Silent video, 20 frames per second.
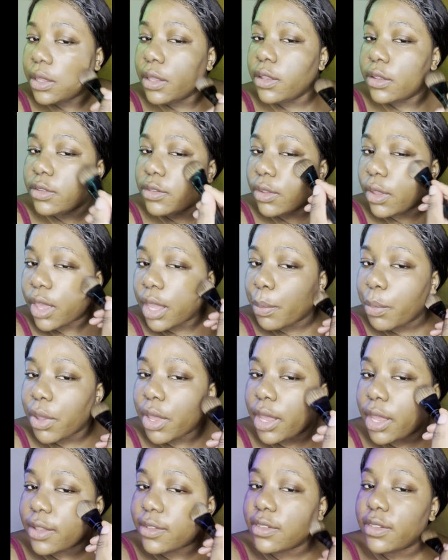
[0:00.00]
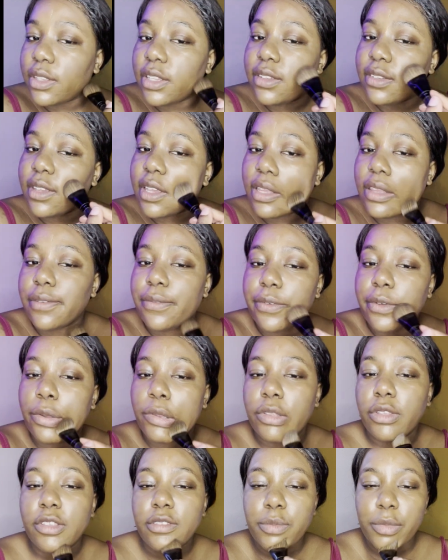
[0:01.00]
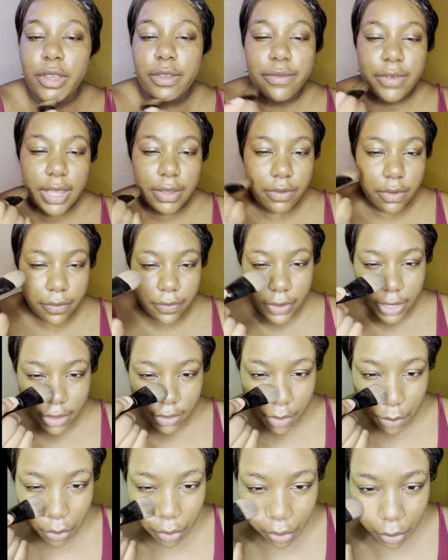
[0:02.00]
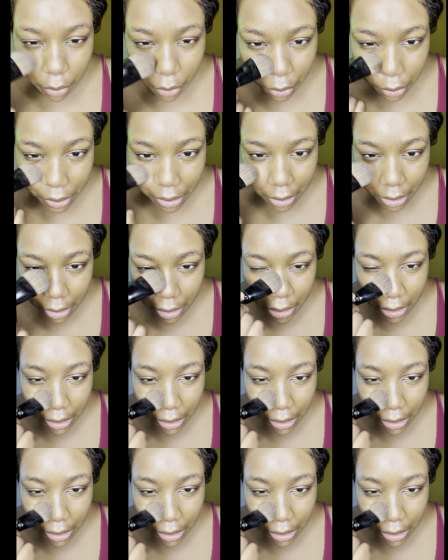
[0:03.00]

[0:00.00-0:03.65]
So I personally say the filter is my favorite thing to put on,